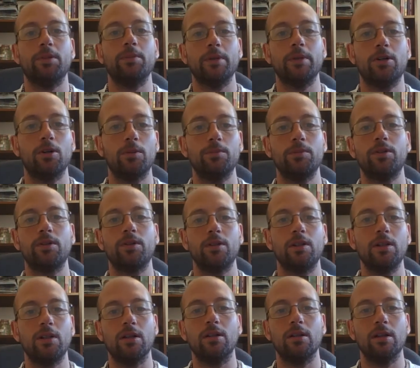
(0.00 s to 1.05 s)
It becomes,
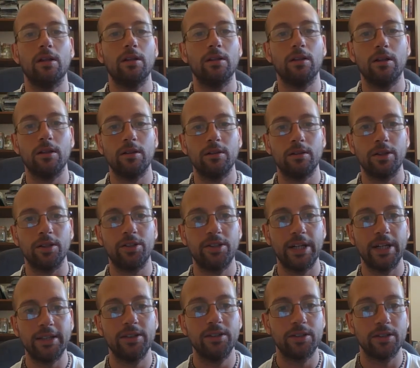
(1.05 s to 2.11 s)
you know, the
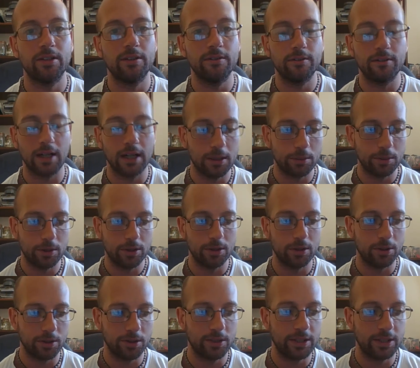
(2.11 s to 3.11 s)
center, the absolute